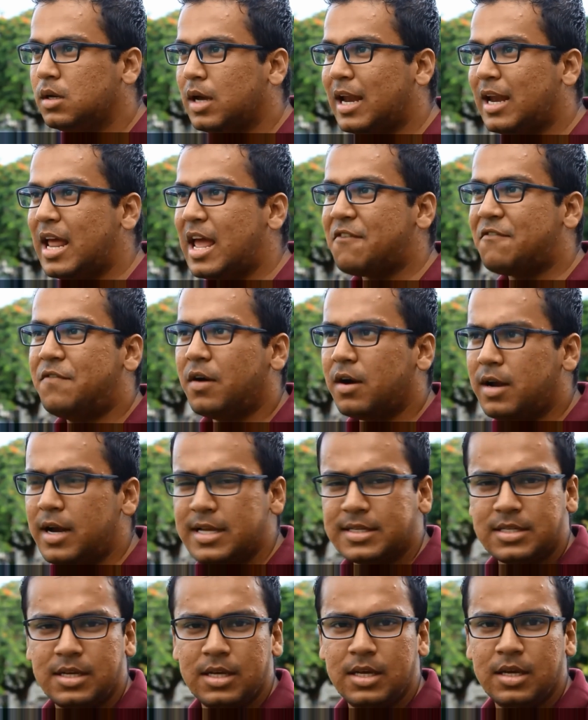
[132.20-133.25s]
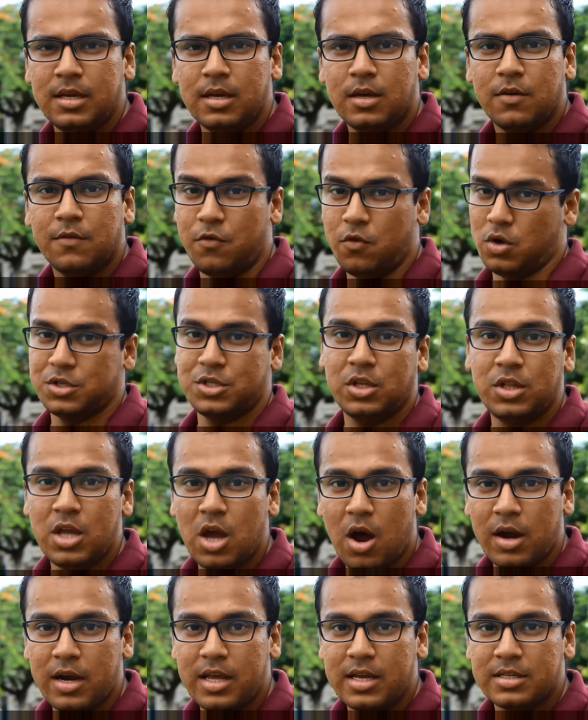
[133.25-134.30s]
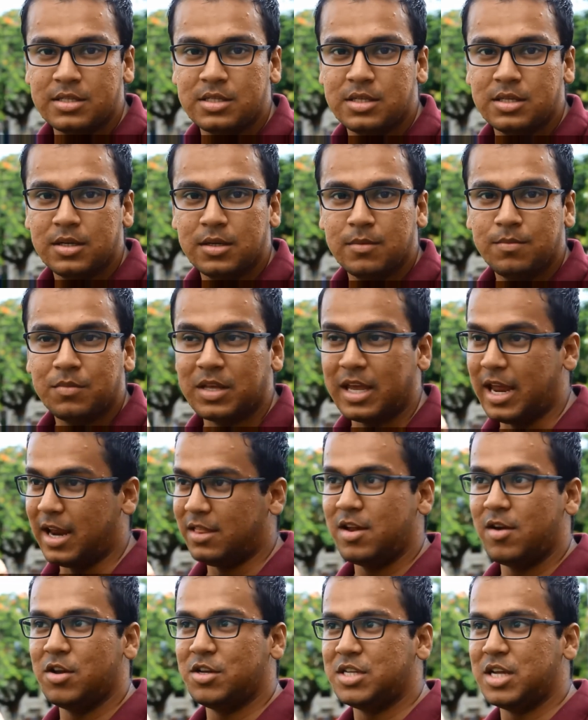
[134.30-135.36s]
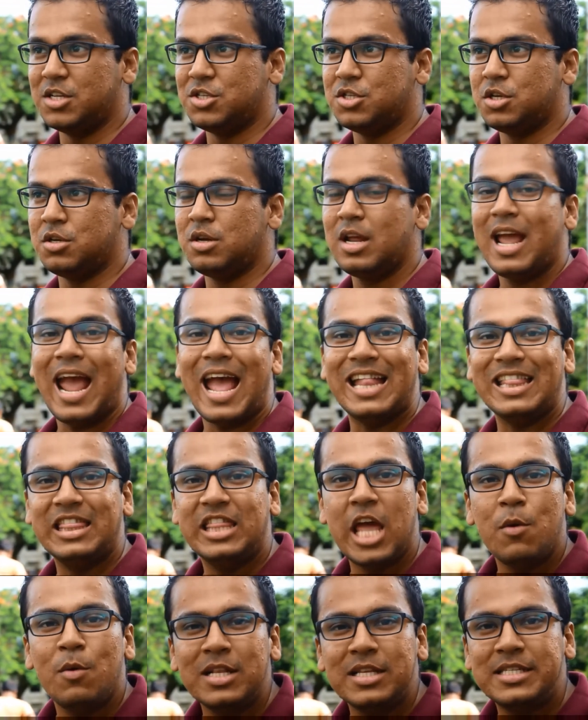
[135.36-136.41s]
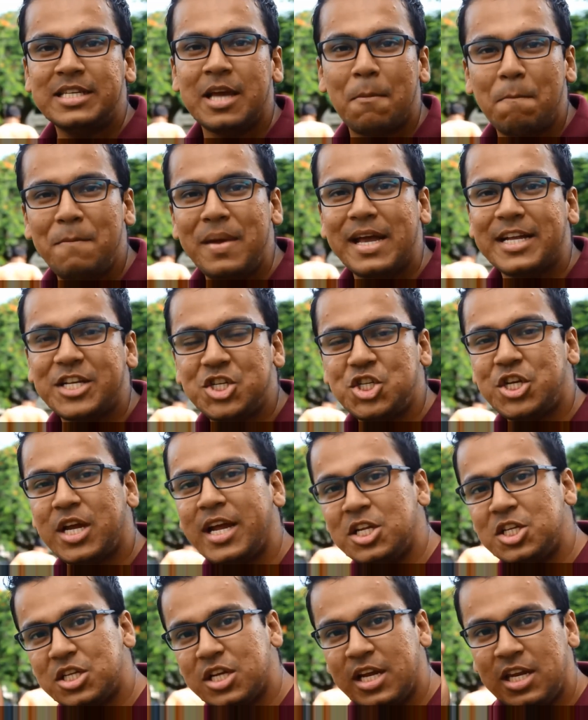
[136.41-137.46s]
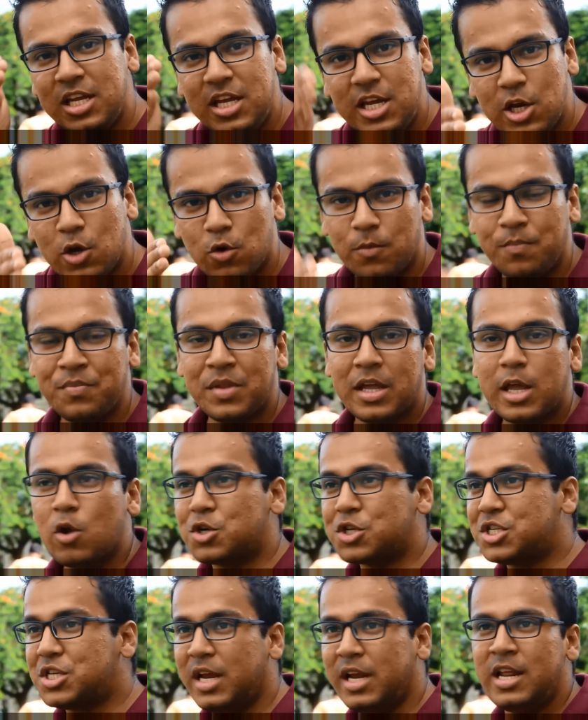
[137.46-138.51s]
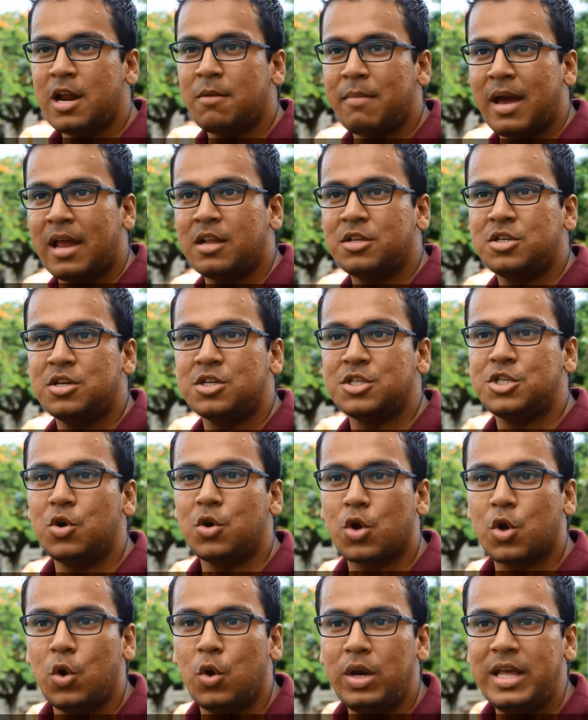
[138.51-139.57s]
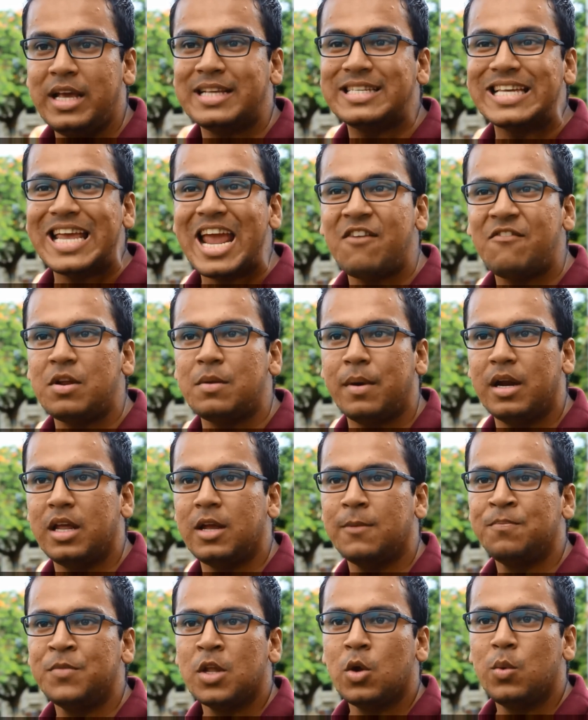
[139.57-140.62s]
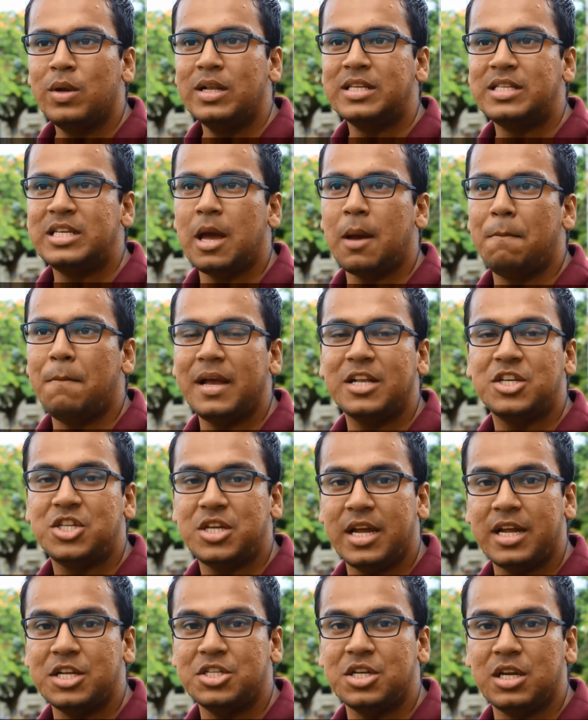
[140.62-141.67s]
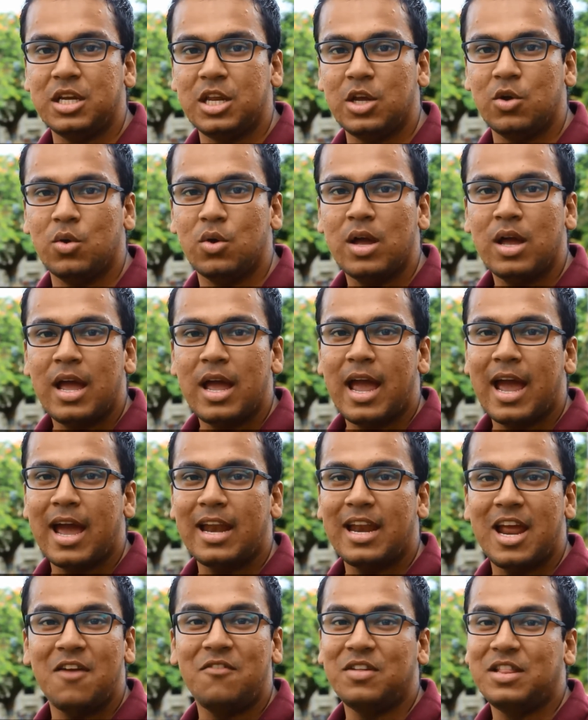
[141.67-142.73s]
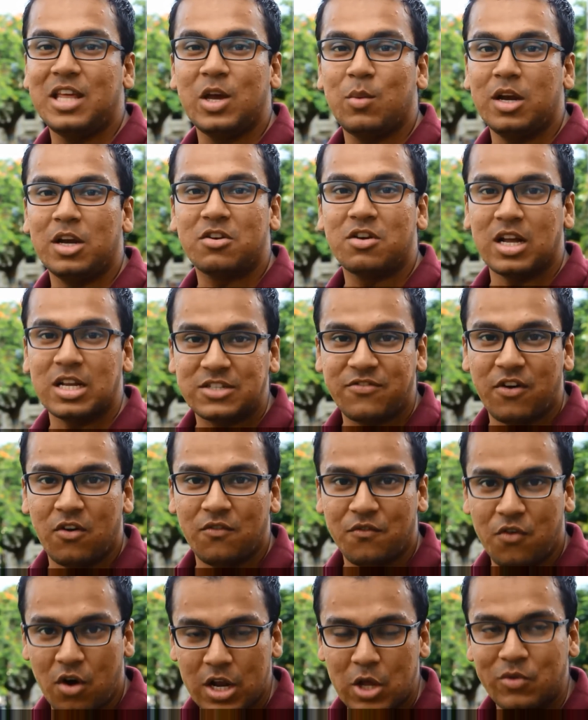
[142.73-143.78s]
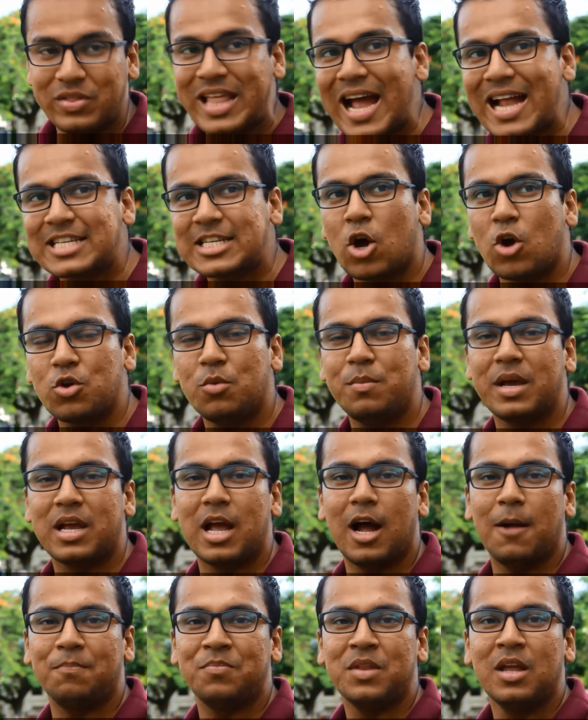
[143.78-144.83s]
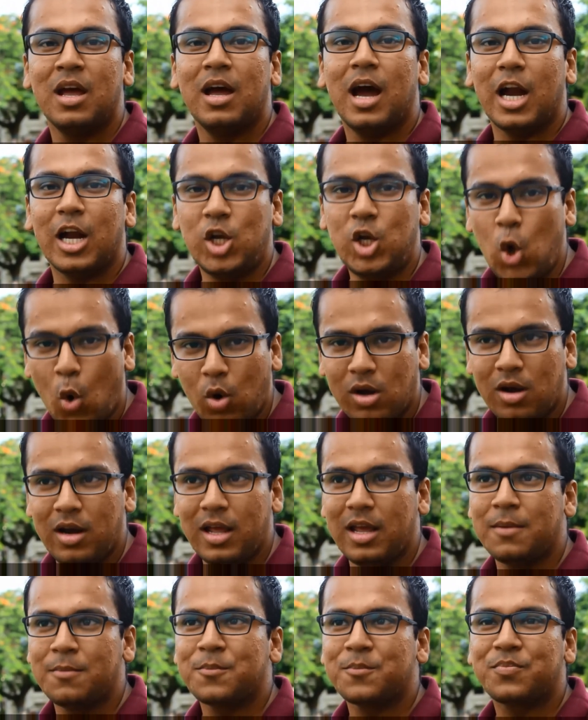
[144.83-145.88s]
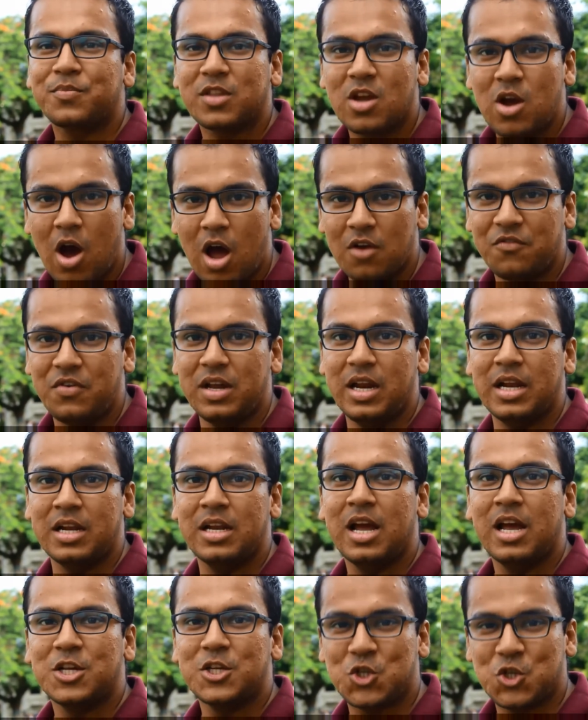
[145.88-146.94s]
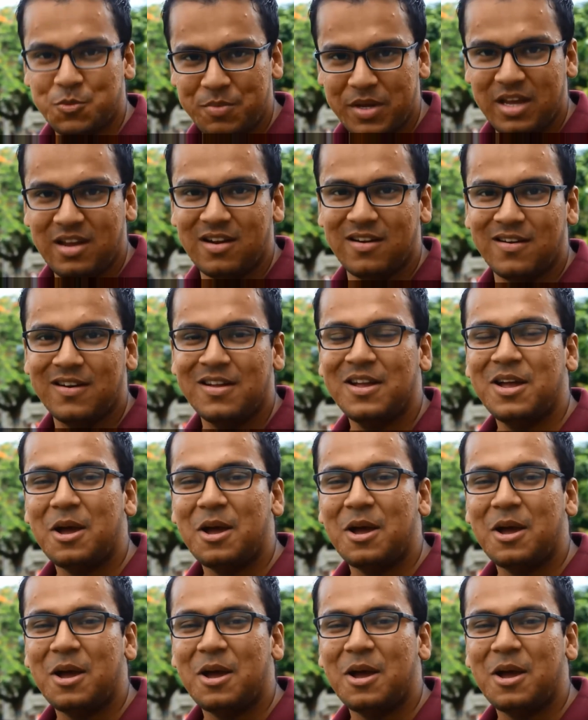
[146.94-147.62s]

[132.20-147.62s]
and effortlessly focus on the audience, get their attention, and they will see a big change in you. Your senior managers, your colleagues, everybody will see a big change in you, and everything will transform for you. That's how you become a totally confident speaker.